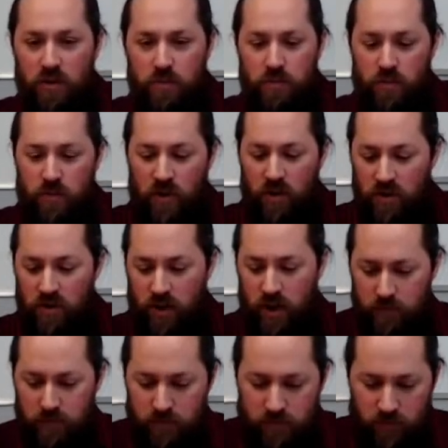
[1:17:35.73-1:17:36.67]
Hmm.
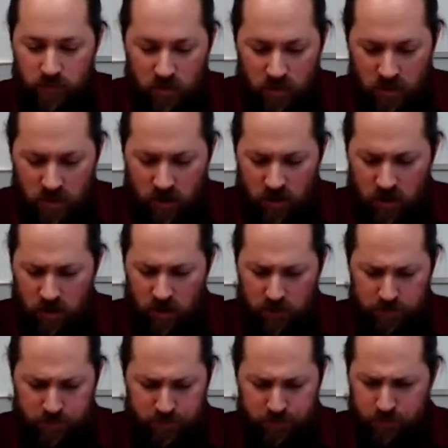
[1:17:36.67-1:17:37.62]
Okay.
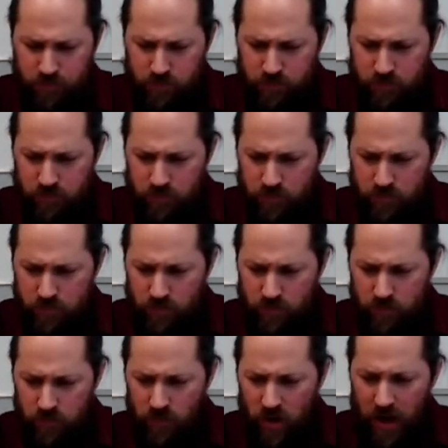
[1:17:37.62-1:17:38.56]
Um,
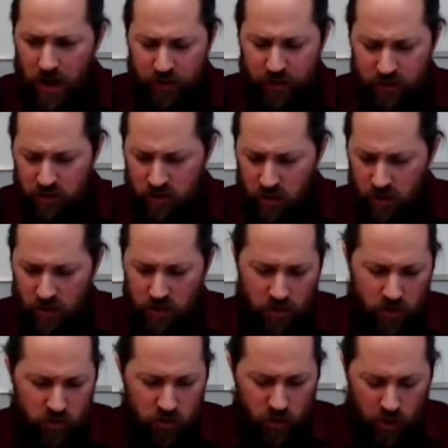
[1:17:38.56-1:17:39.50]
I think there's, uh,
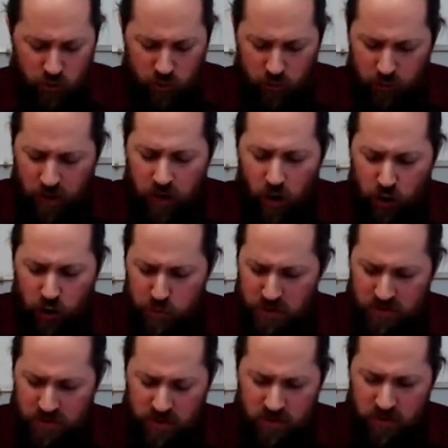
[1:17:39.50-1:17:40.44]
that you'll also find
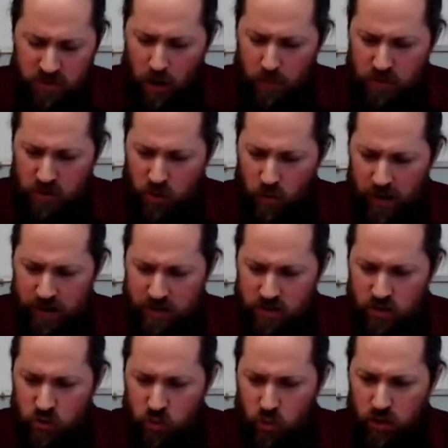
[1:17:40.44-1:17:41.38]
arguments in Thomas
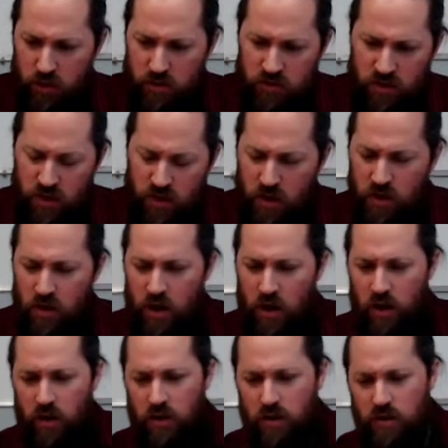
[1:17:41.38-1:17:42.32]
Aquinas's works,
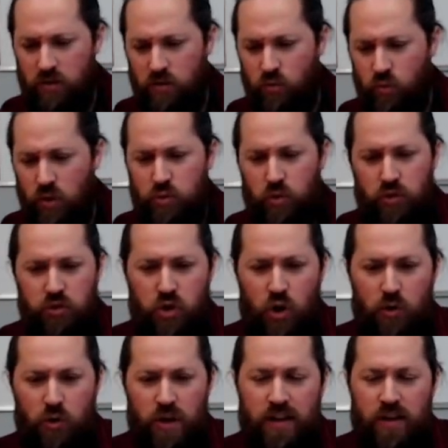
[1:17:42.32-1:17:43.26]
uh, which will
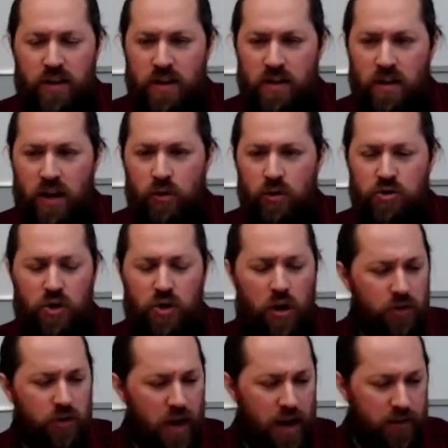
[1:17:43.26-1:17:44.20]
show that, and
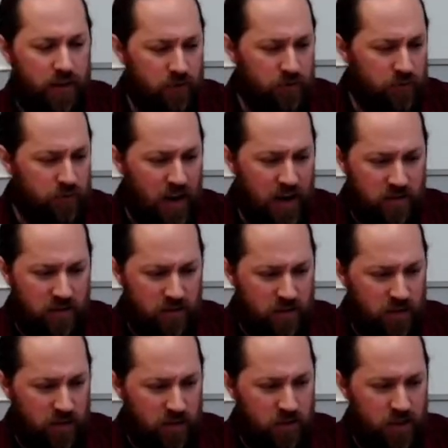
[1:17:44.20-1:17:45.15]
Aristotle. in fact,
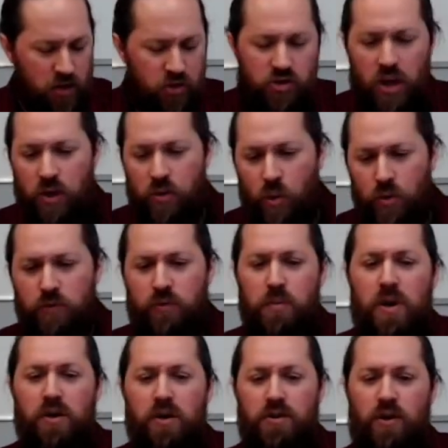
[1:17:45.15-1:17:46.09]
the section I quoted
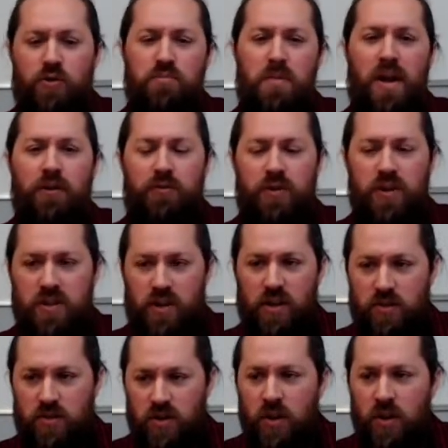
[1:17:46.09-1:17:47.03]
from Aristotle's
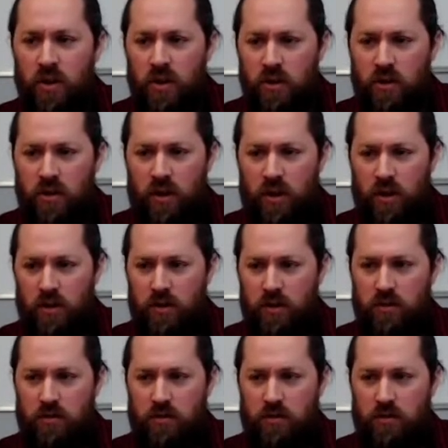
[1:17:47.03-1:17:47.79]
Metaphysics uh,